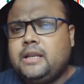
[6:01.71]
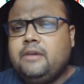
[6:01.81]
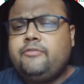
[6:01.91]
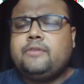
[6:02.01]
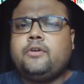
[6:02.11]

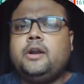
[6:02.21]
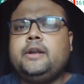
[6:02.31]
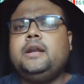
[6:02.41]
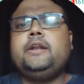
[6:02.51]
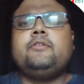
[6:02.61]
If the
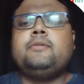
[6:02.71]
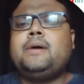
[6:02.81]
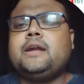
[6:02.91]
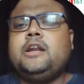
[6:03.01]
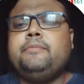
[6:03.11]
volatility of the
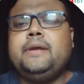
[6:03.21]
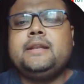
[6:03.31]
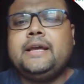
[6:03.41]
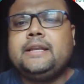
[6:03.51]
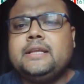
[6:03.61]
market remained
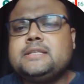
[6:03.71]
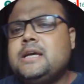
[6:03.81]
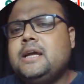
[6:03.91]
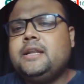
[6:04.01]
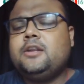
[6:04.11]
like this,
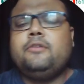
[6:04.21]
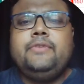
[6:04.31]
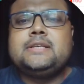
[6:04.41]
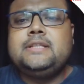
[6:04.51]
then obviously